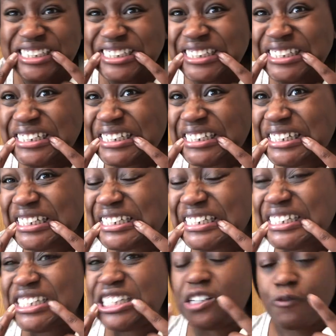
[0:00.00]
This
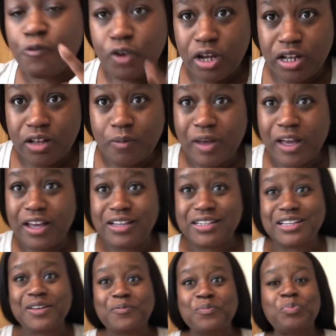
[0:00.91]
thing is freaking
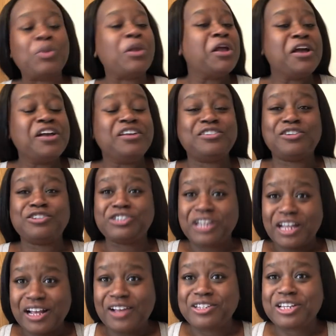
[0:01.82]
amazing. So shout
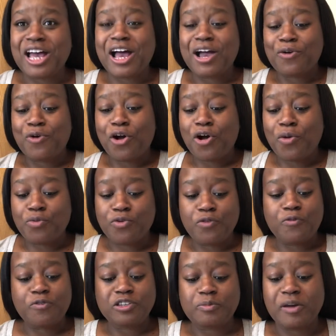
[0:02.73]
out to Aqua Home Group
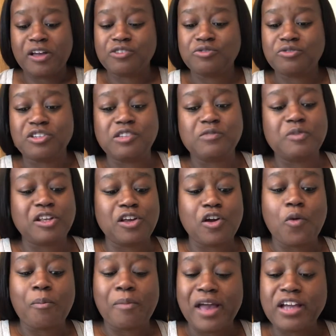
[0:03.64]
for sponsoring this
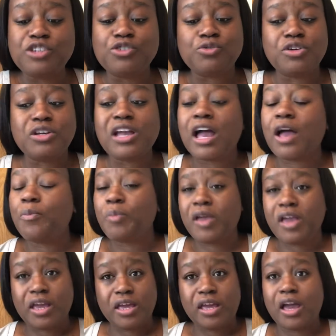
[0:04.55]
video. Make sure y'all
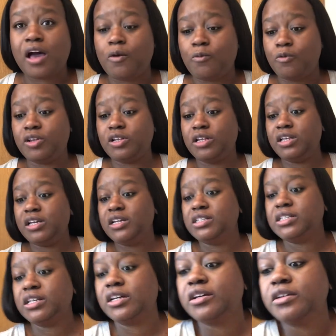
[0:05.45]
pick y'all one of
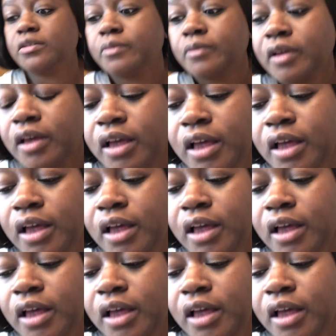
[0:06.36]
these up.